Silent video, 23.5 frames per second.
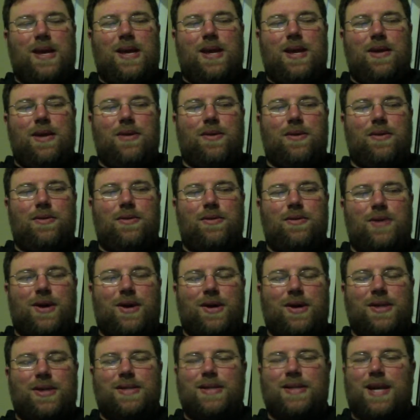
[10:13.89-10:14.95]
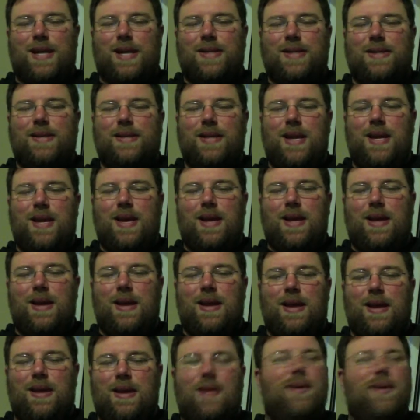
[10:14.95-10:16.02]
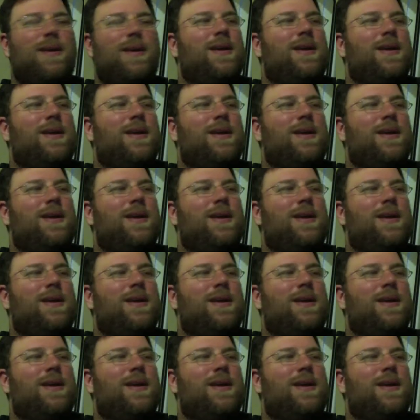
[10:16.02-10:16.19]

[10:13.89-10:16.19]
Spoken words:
hear Darkseid say